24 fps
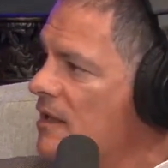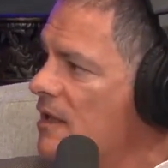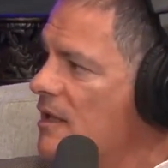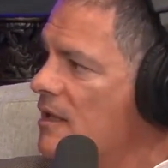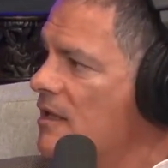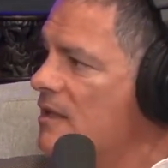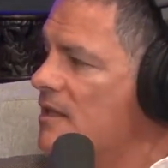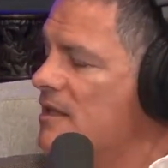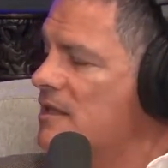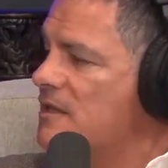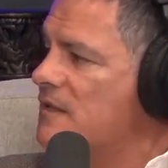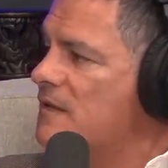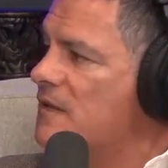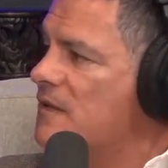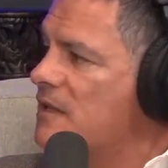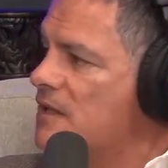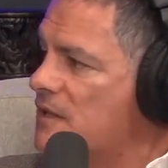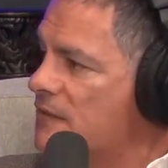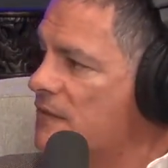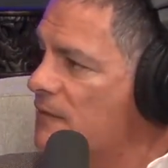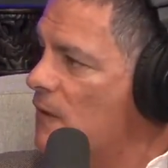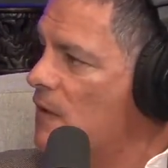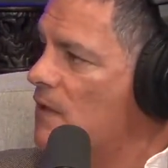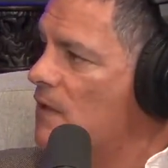
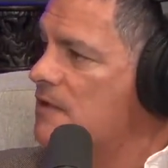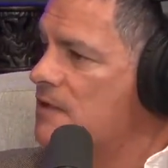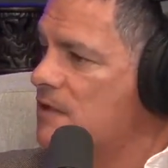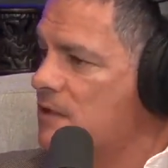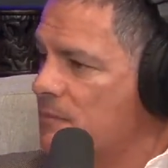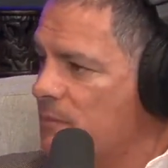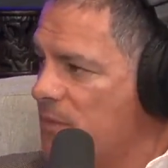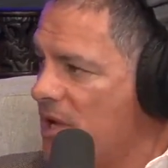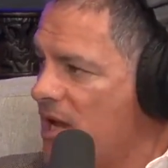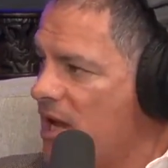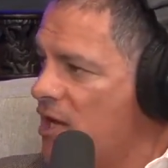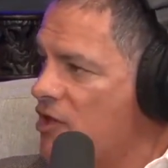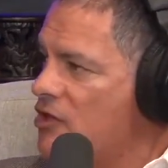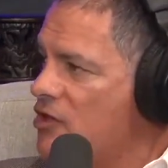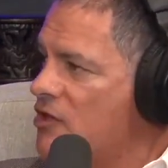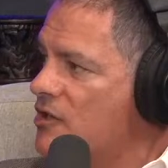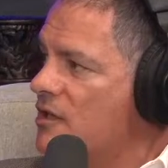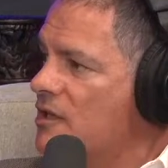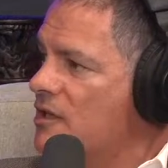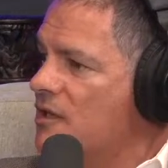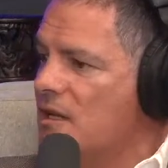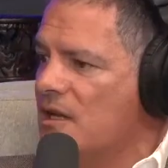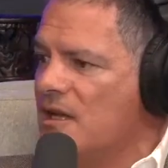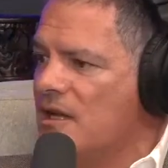this false
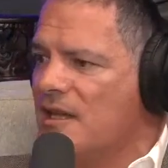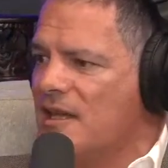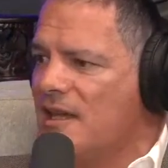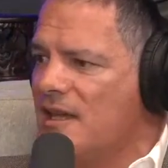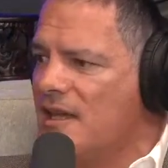compassion